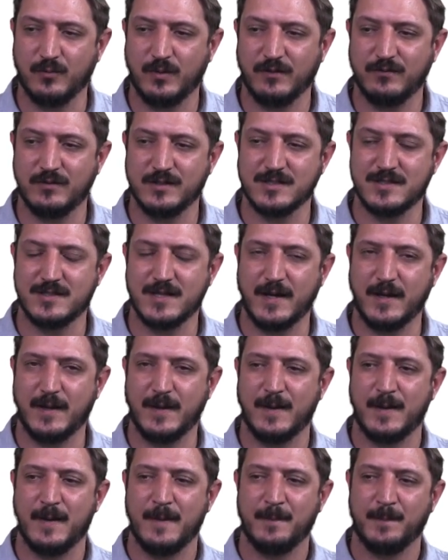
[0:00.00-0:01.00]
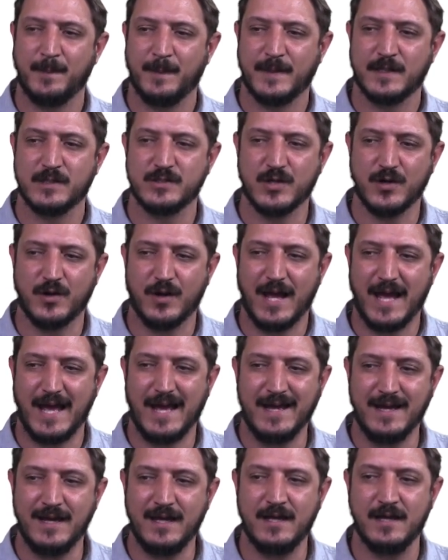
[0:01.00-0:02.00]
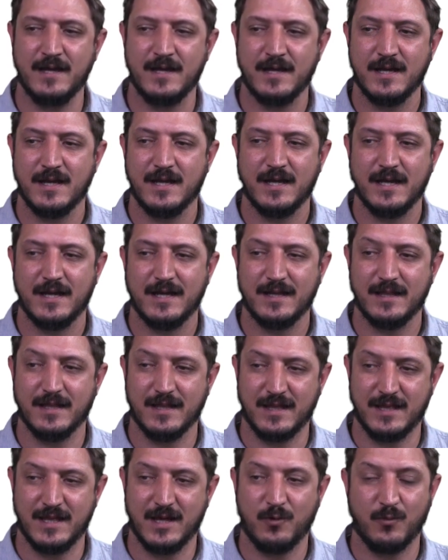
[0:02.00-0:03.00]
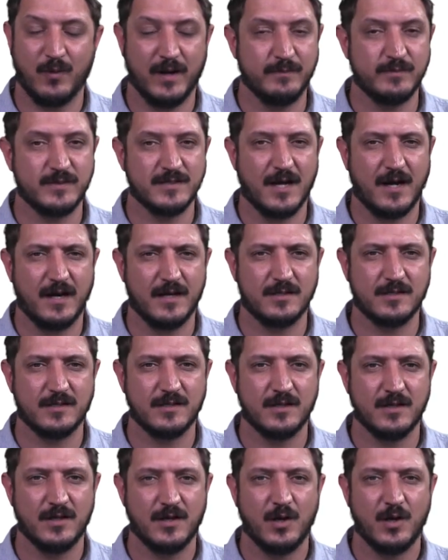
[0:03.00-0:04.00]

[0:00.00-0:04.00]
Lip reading: We have to say, so A, their website.